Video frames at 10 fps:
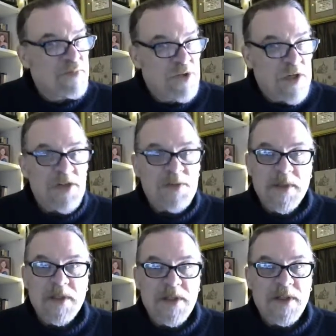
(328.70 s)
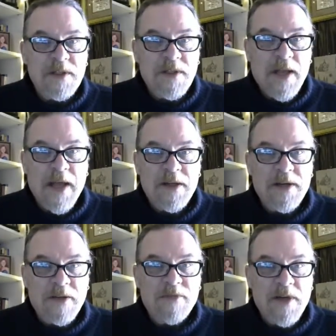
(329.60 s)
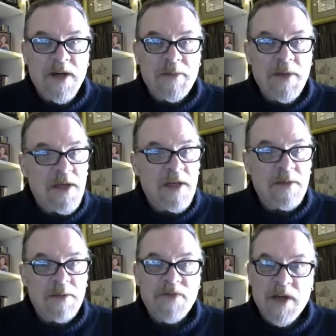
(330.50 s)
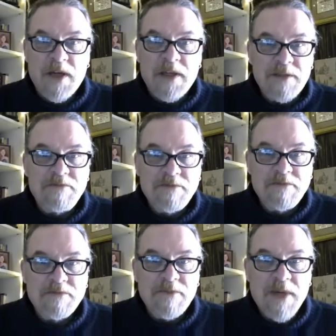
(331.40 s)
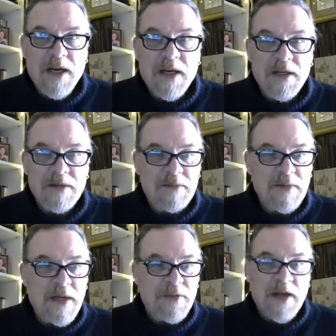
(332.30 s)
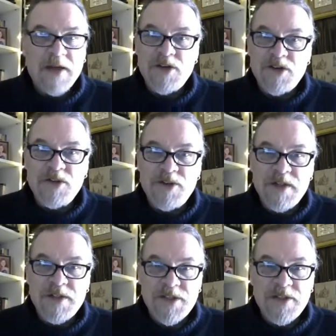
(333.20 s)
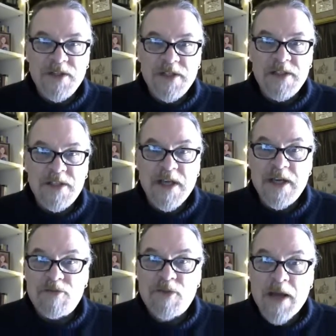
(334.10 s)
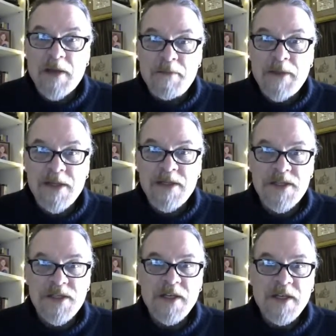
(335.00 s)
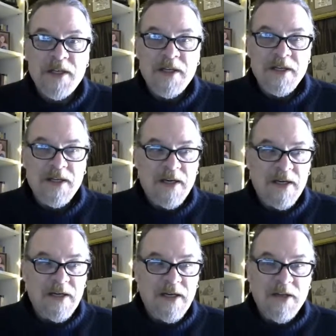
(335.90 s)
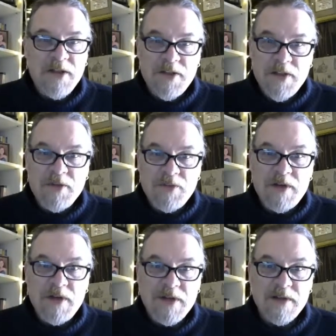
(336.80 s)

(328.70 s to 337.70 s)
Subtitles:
judgment and light of the coming kingdom of God. And that included a serious day of recompense that would